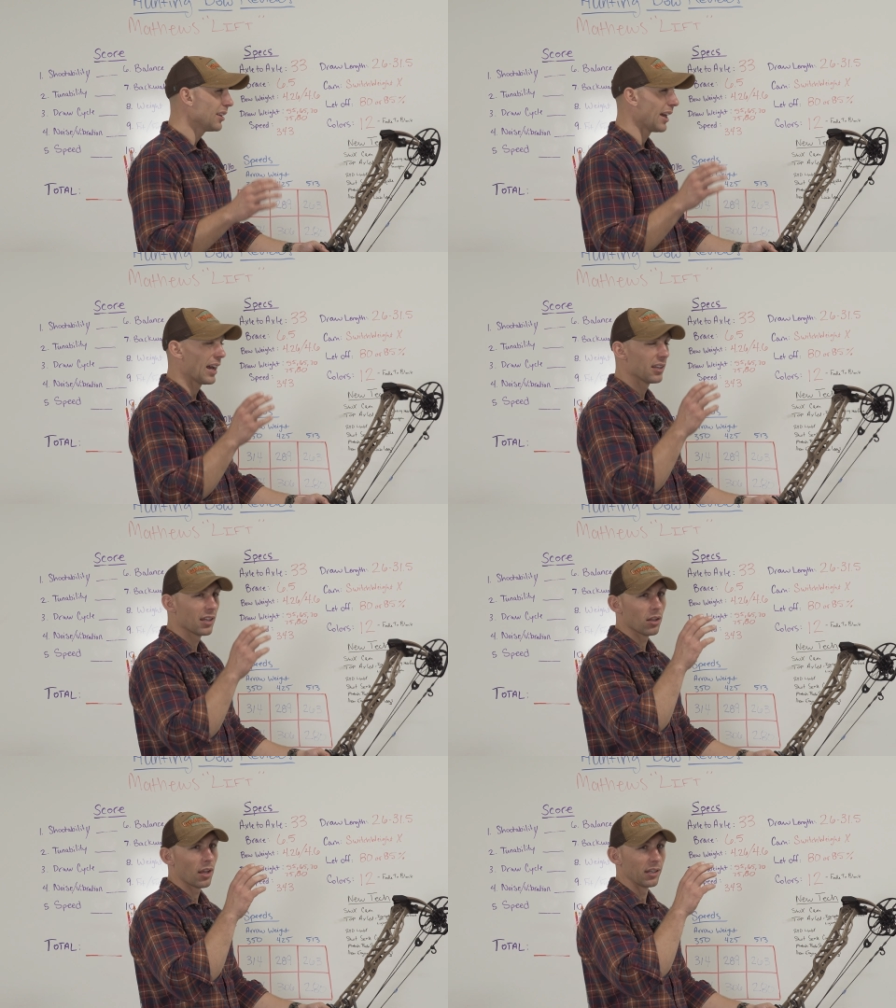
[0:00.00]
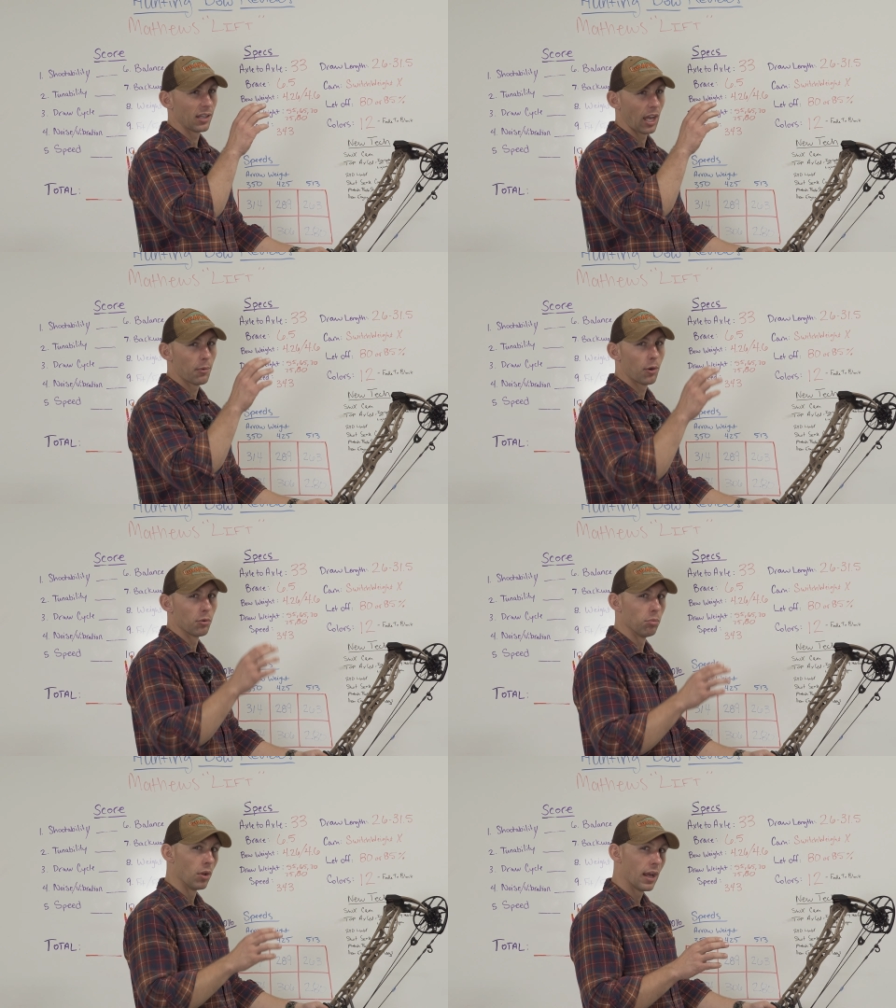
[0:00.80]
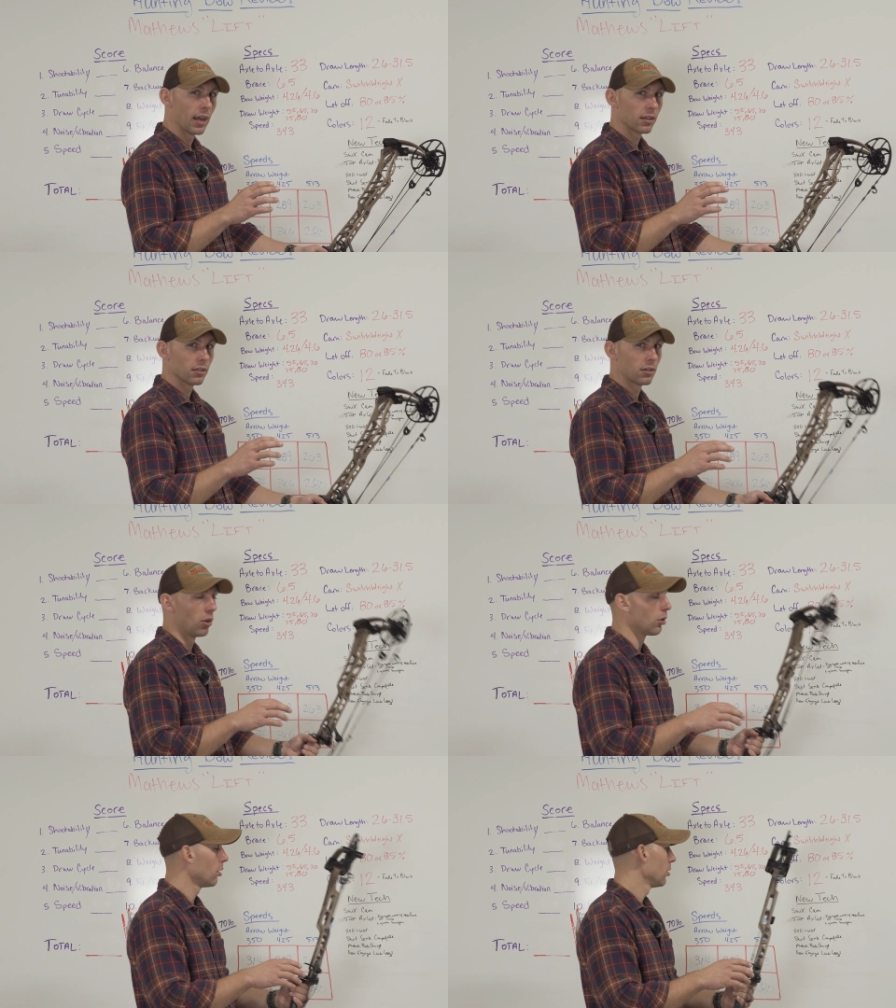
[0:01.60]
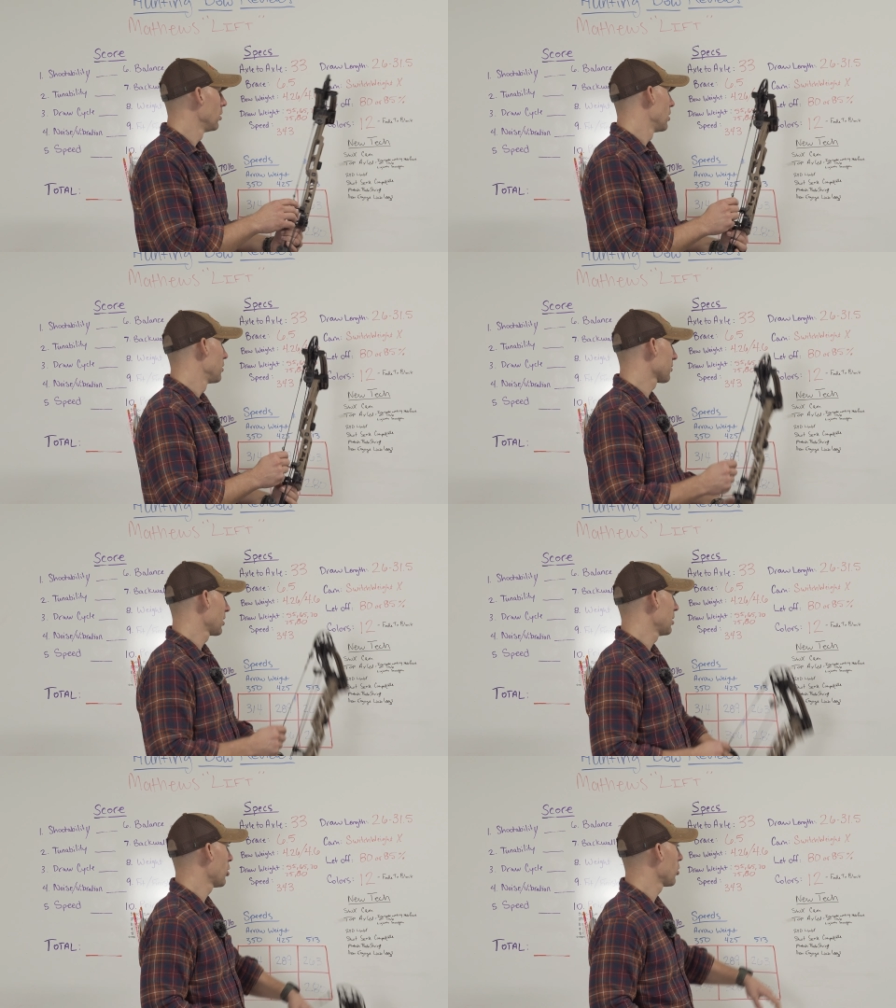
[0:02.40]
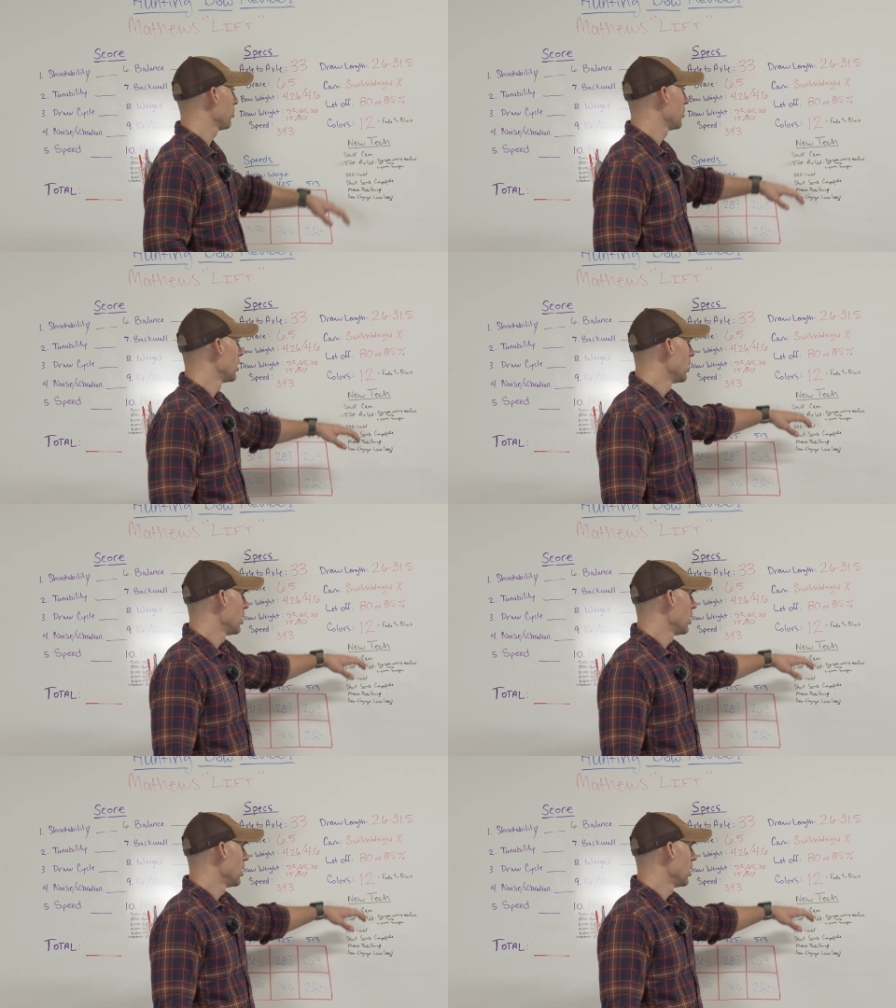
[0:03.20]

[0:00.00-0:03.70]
they had that like camo to black color scheme on them.